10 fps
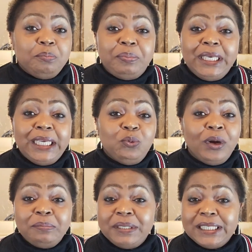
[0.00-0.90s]
be it
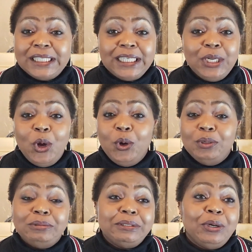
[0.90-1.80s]
one person
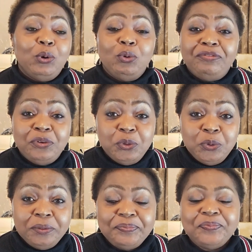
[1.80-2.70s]
or
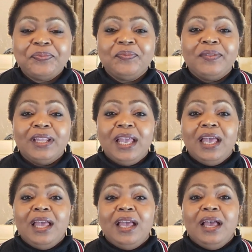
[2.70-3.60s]
few
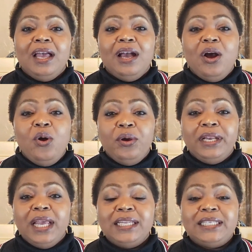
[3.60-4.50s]

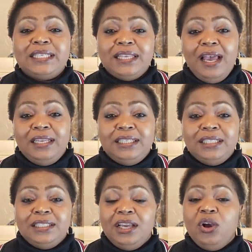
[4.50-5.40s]
on
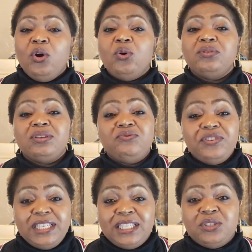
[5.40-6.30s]
deciding on the
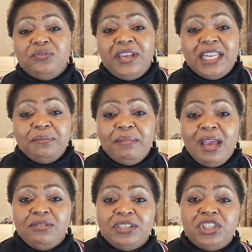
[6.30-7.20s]
reasons of getting
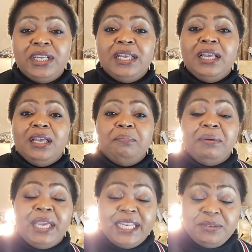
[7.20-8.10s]
married
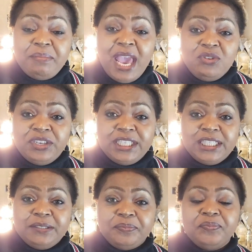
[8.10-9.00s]
getting married